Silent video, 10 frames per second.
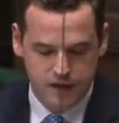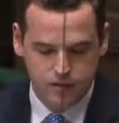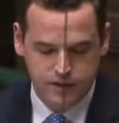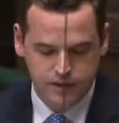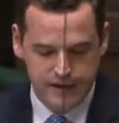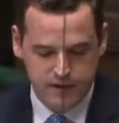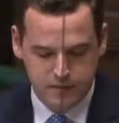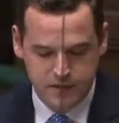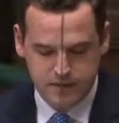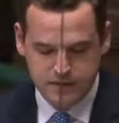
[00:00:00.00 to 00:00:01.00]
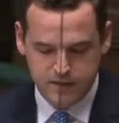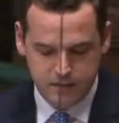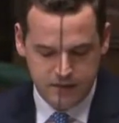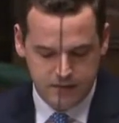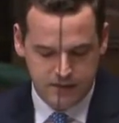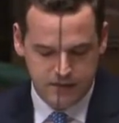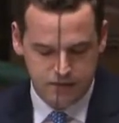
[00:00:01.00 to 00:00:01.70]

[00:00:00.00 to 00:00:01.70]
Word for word: it also allows members of the public to